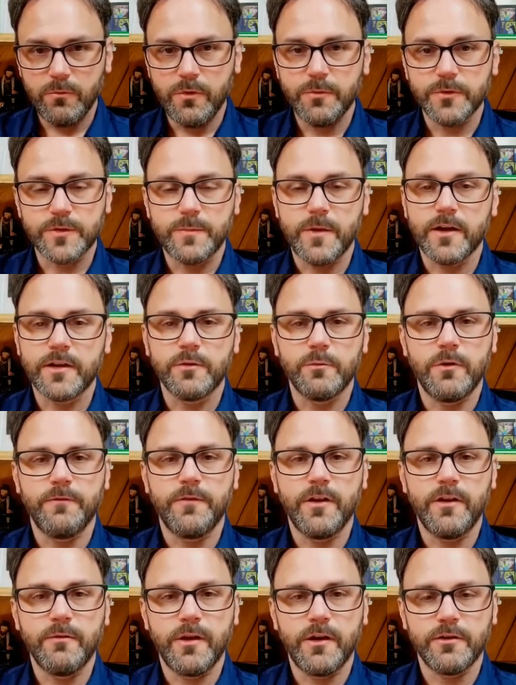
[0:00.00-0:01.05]
We respect her, we
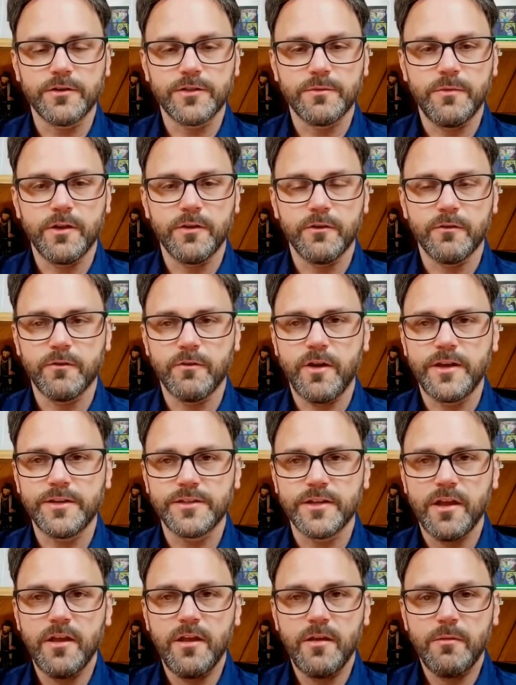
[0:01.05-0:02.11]
venerate her as the mother of
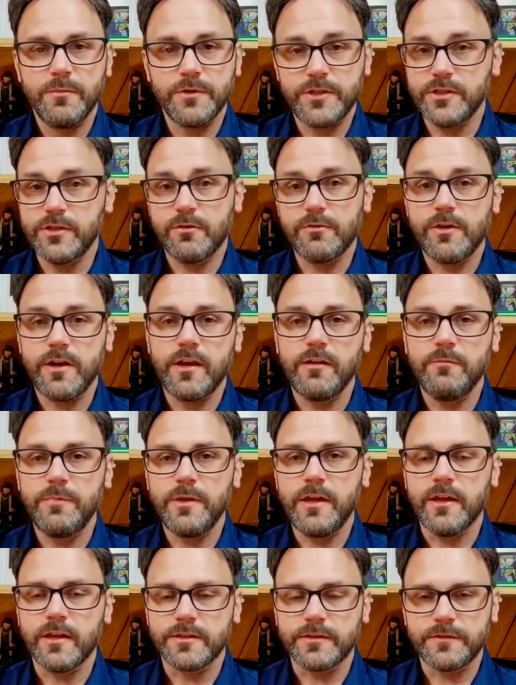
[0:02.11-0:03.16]
Christ, but she's a created
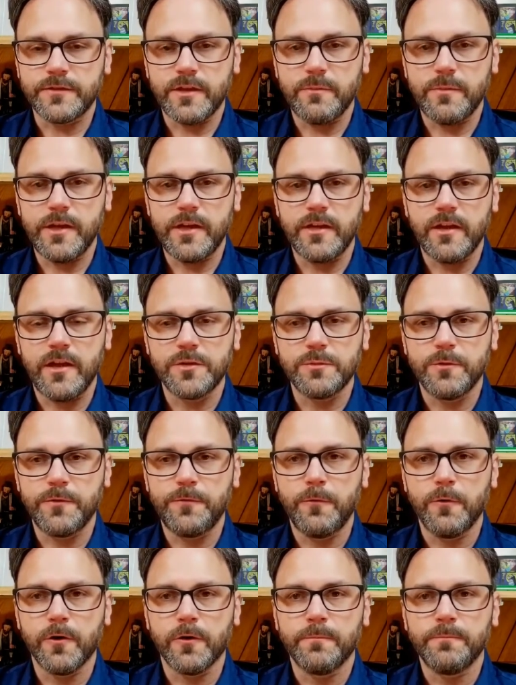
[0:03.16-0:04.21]
being, as I've said many times
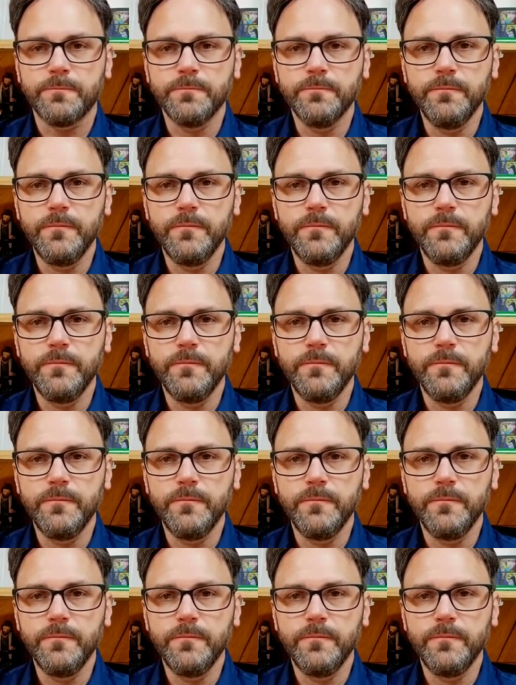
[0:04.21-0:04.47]
before.